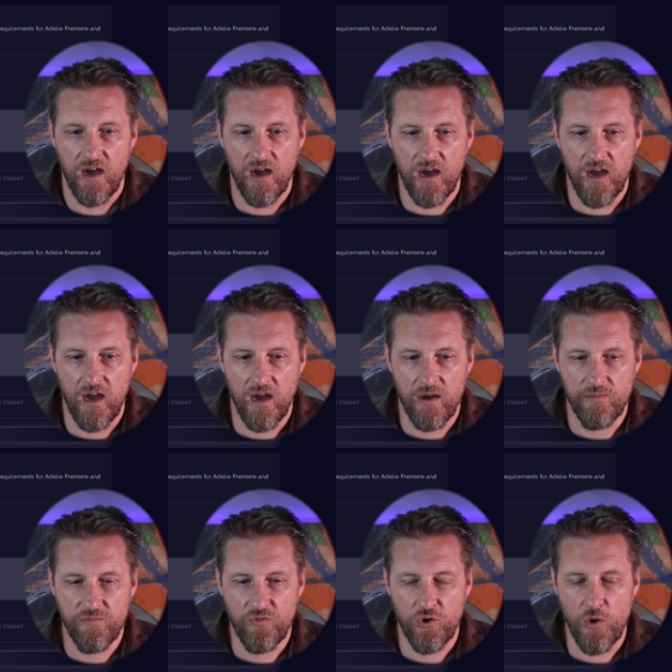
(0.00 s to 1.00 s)

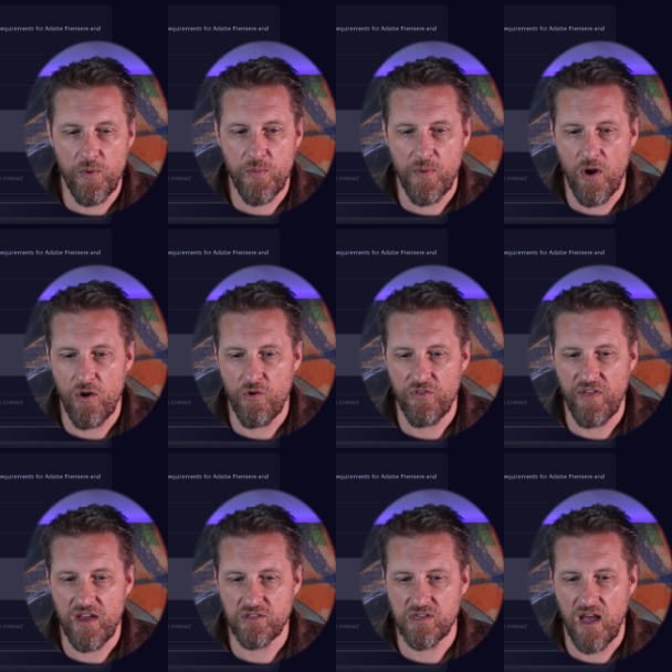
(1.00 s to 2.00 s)
um, for Adobe Premiere under
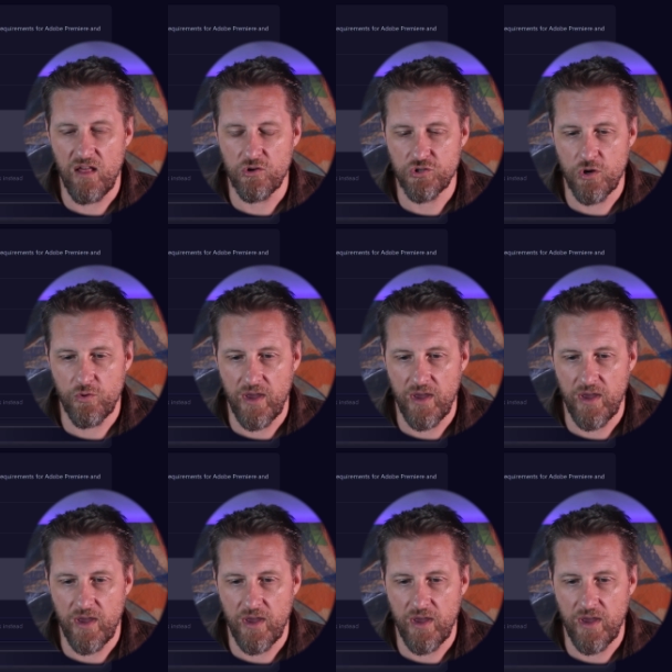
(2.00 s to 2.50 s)
$1,000.